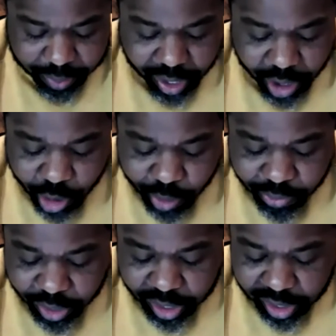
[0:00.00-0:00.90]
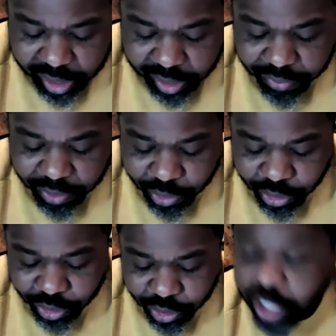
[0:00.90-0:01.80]
a hope for a clean
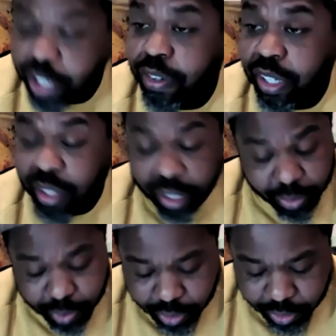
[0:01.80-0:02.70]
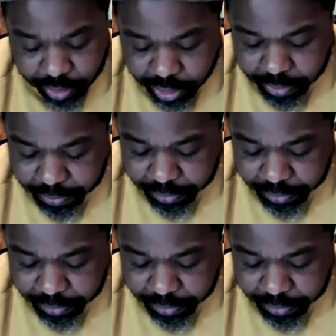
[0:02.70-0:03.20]
future, hearing these words,